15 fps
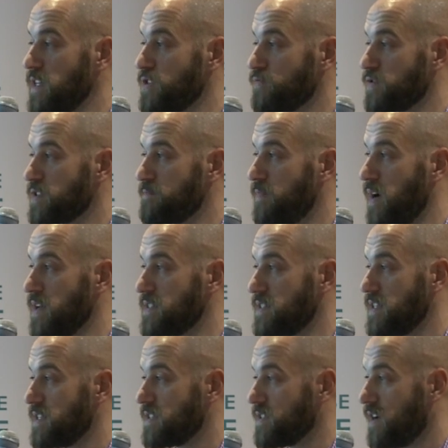
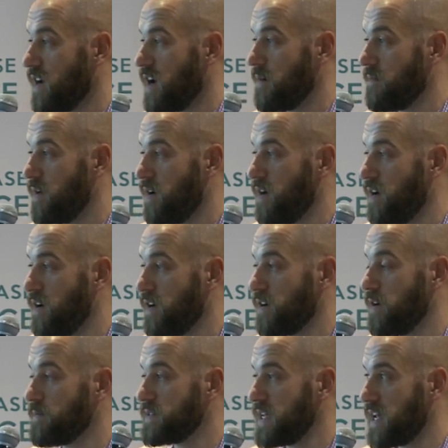responses
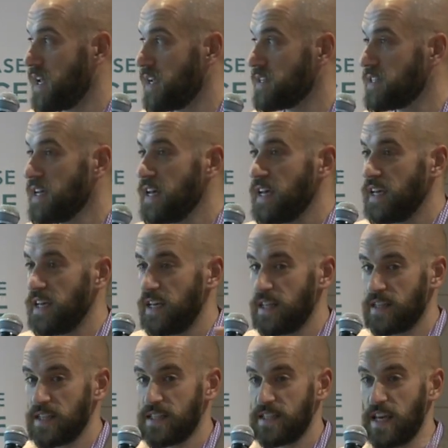are obtained
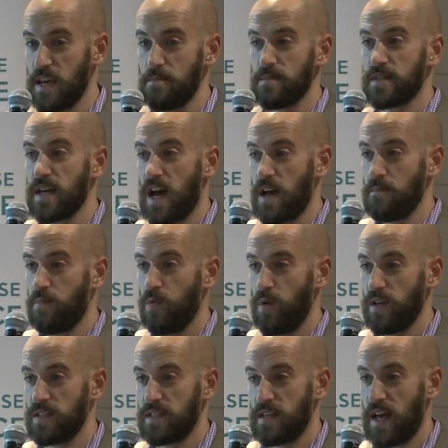at the same time
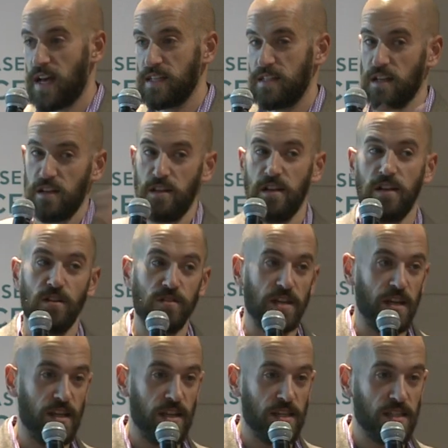points as the clinical
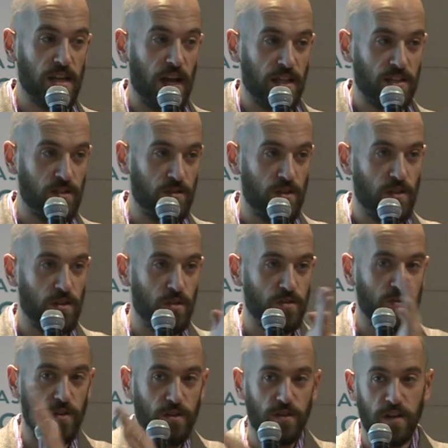data is gotten, so that
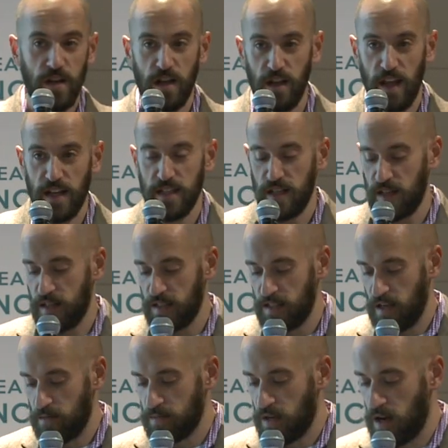those are collected at the
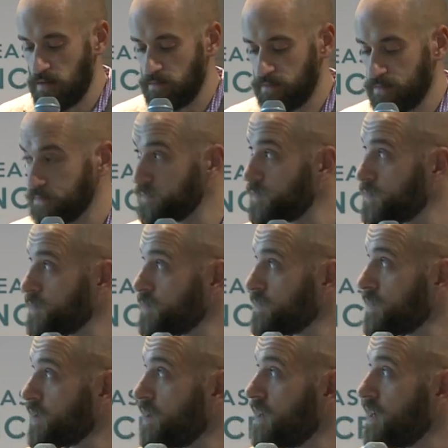same time.
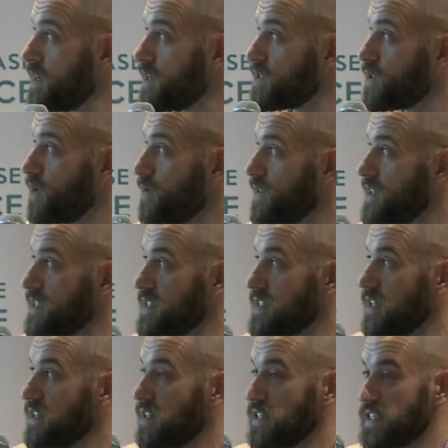So this is
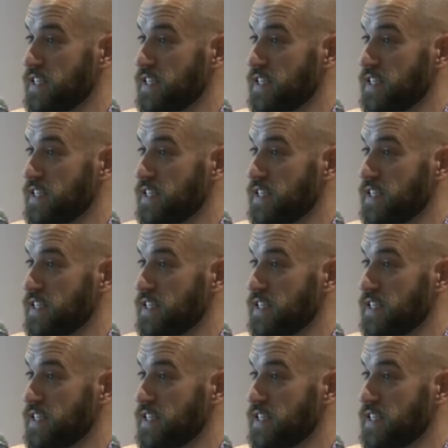a little